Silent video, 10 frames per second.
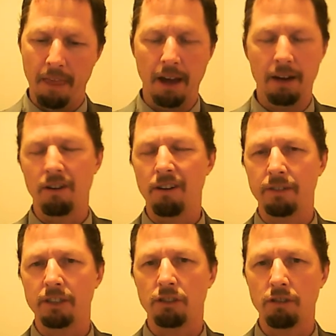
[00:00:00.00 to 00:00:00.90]
I don't know if
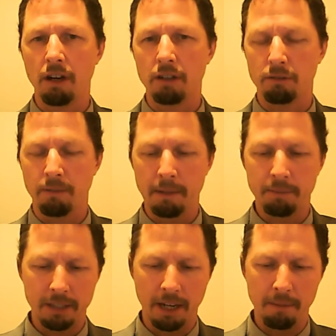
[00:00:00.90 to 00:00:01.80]
it's Strong's
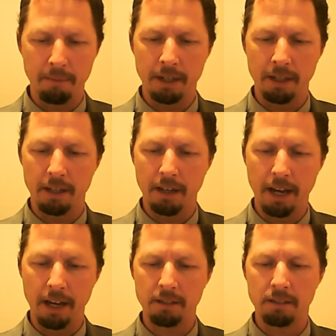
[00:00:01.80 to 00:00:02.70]
website, but it
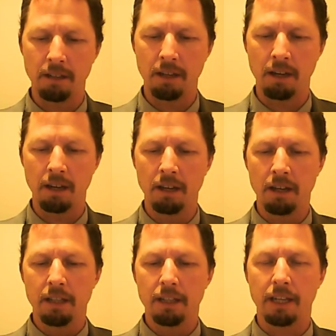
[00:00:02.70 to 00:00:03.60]
has the
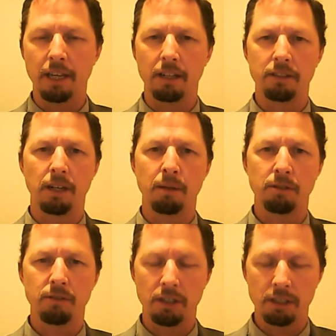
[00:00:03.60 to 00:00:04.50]
King James
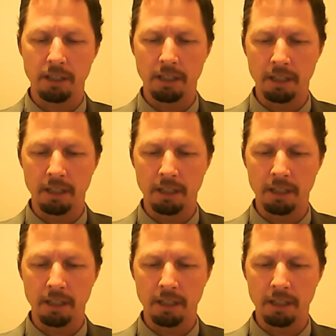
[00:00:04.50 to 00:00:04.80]
Version